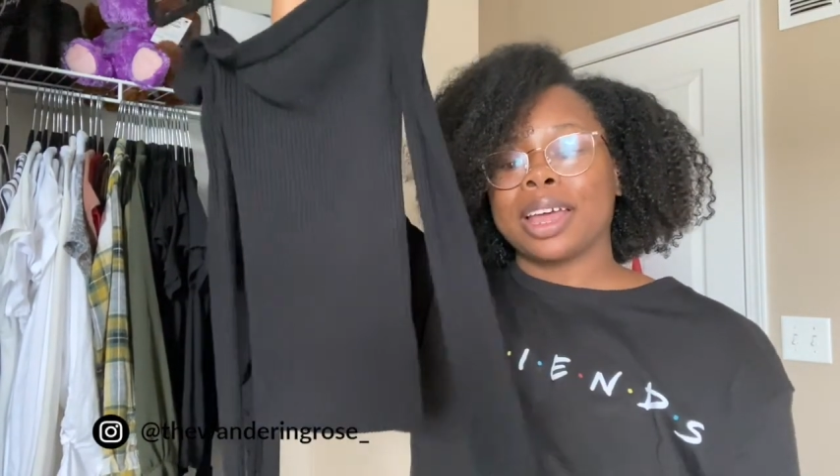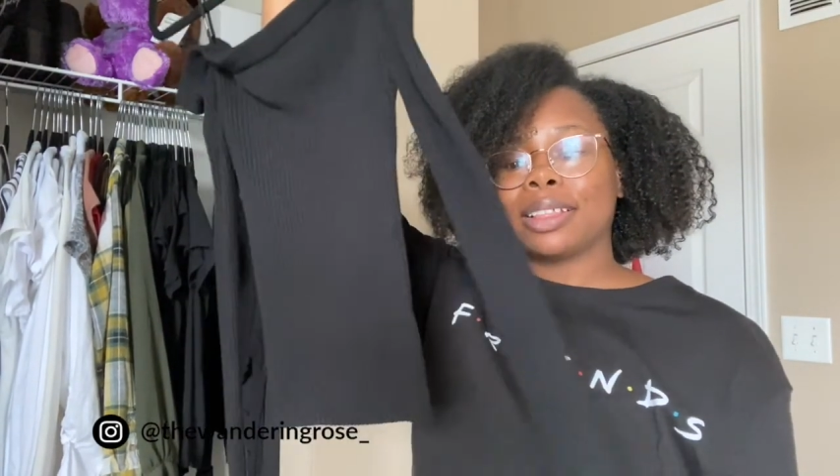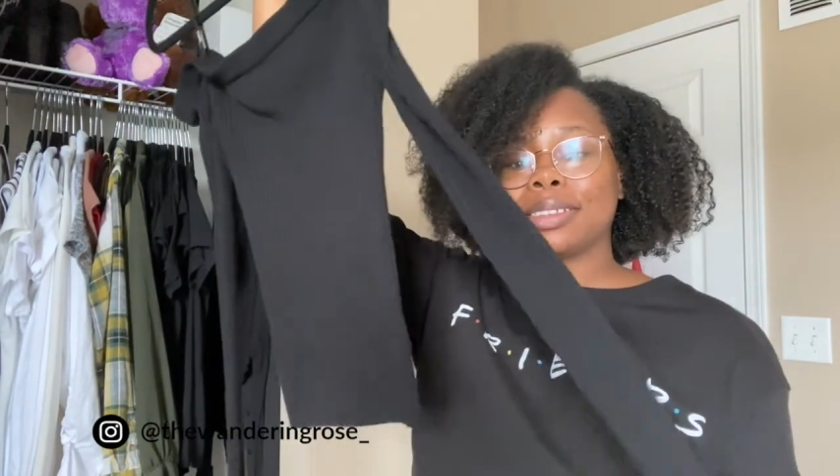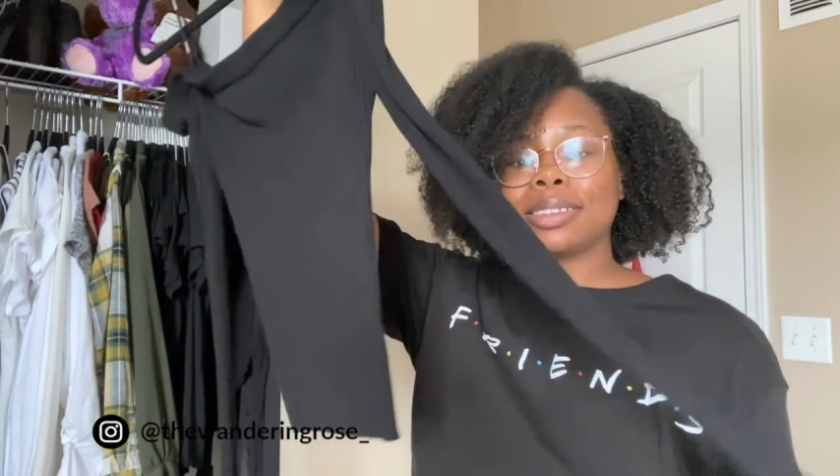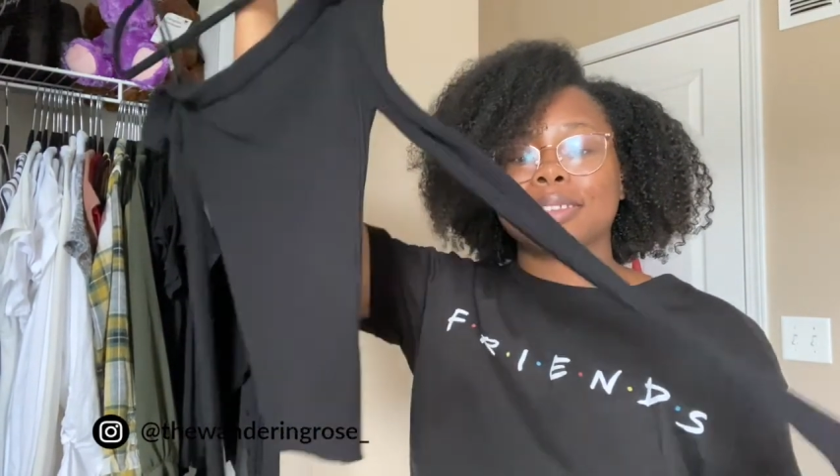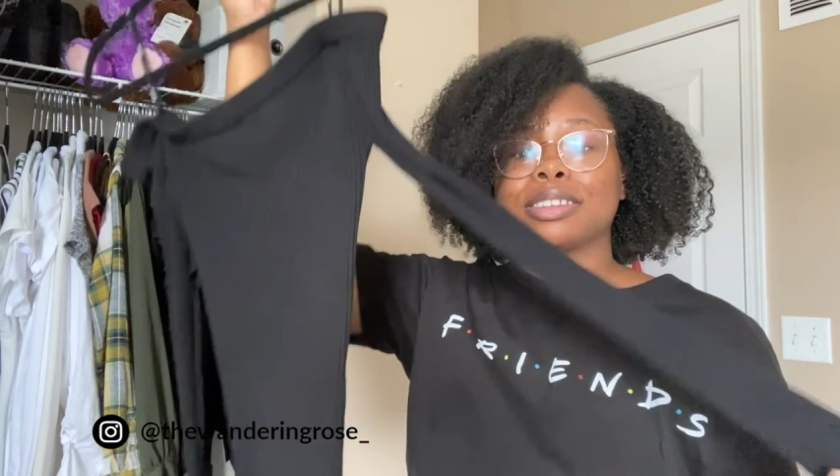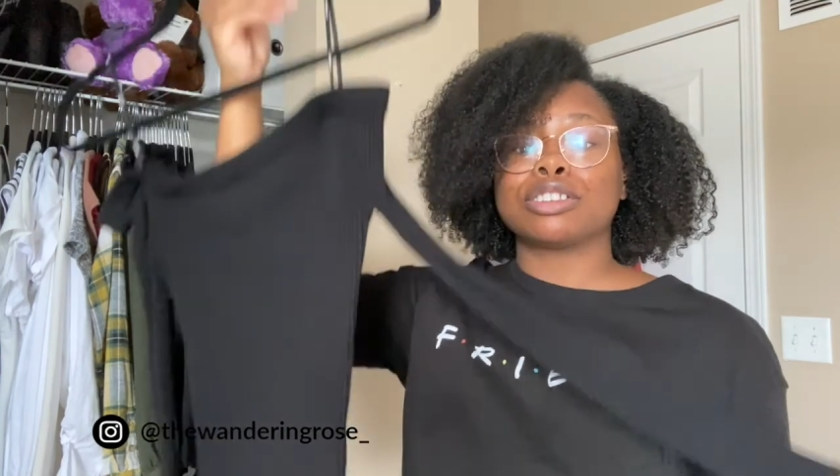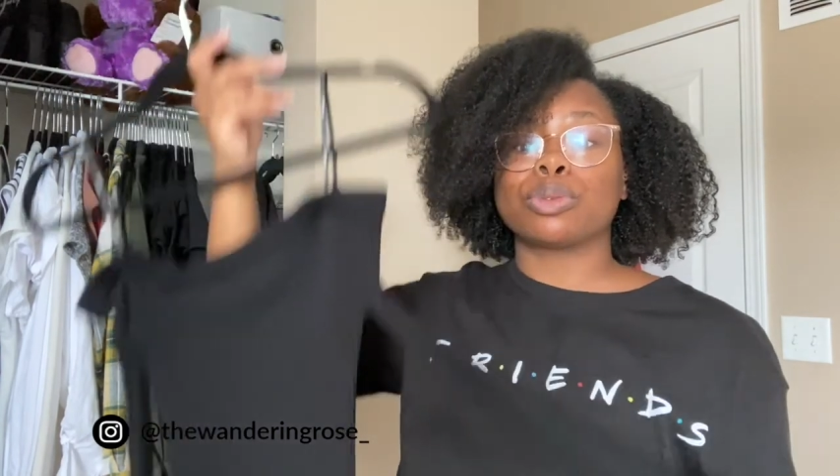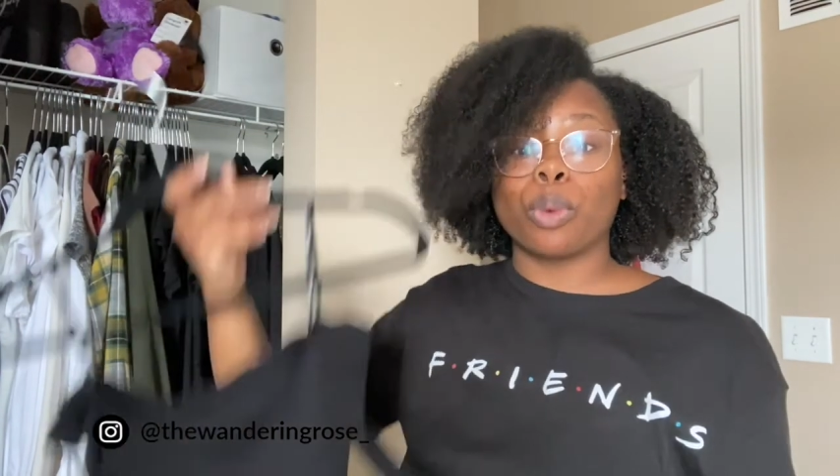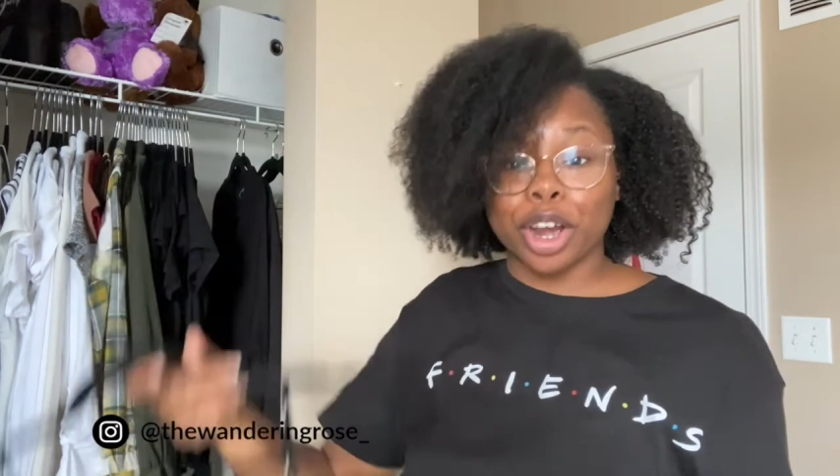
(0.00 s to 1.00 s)
This is a
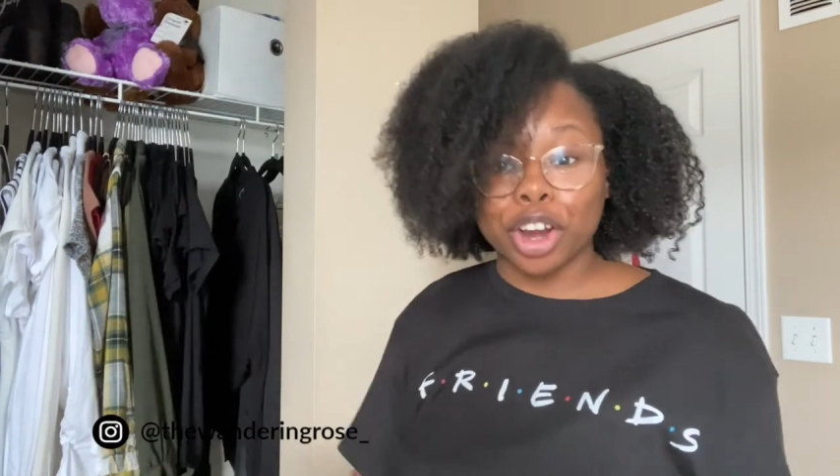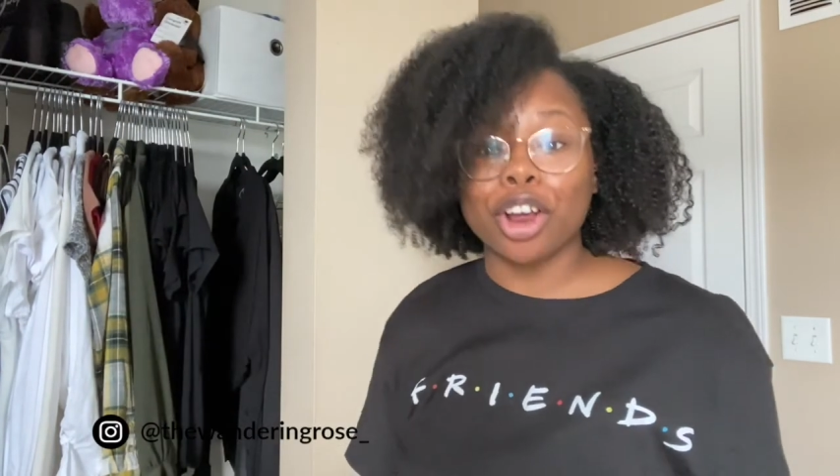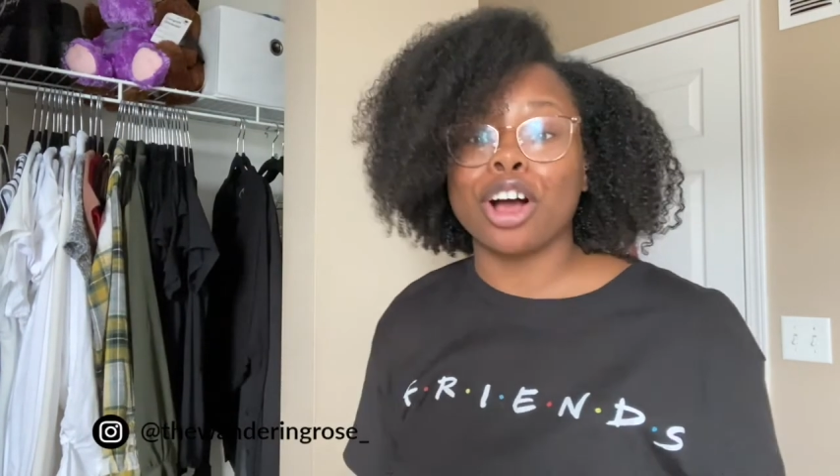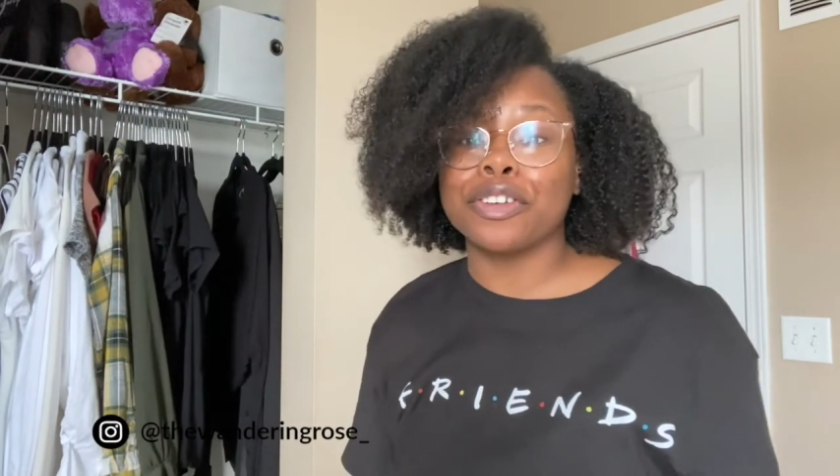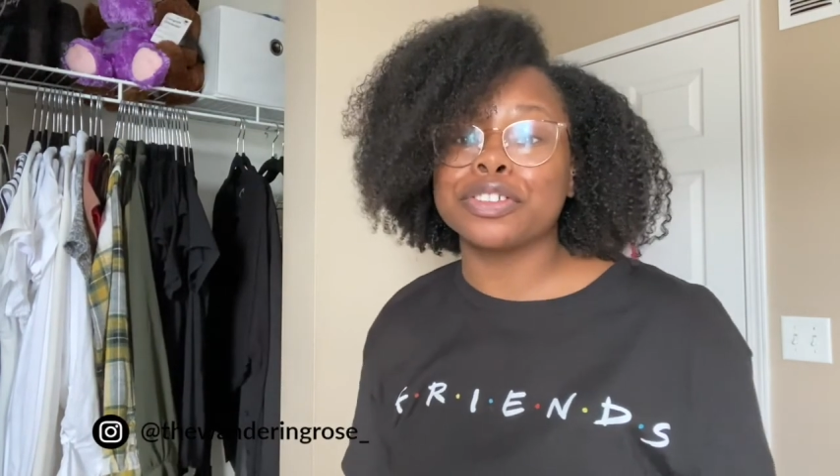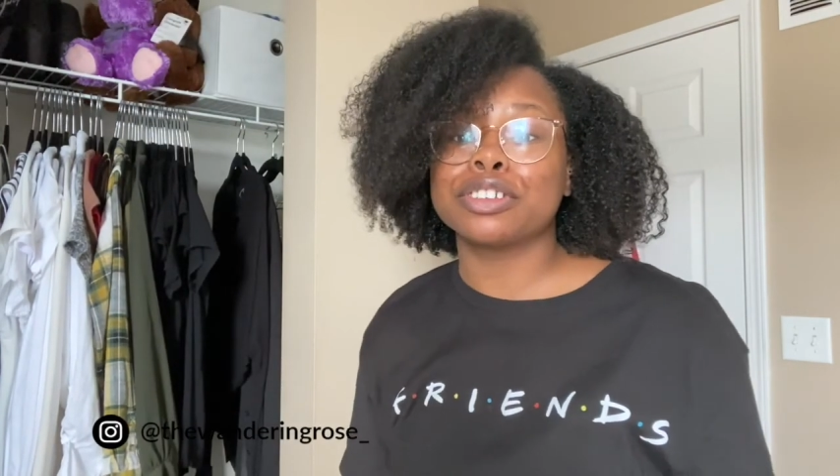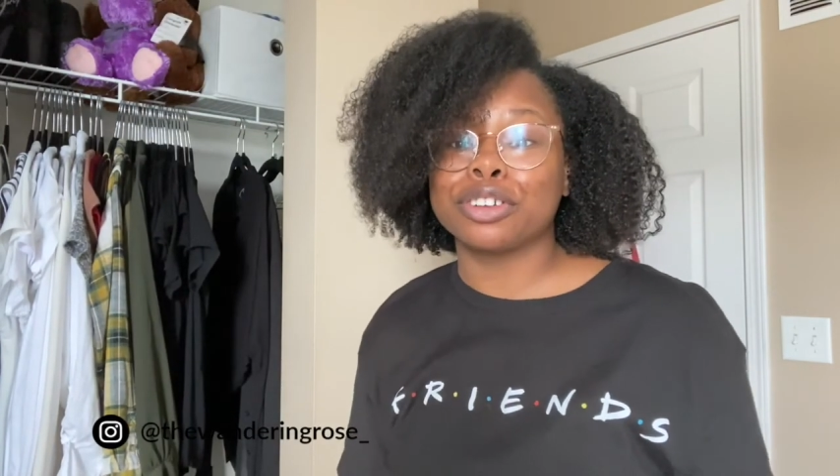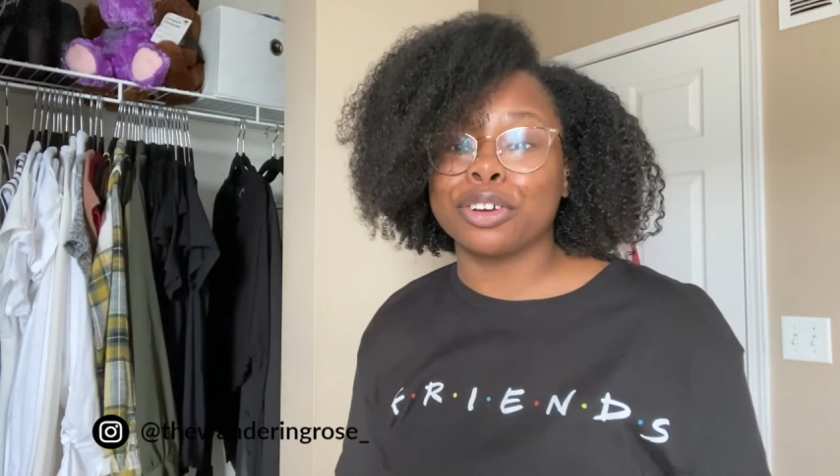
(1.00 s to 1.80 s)
sweater off the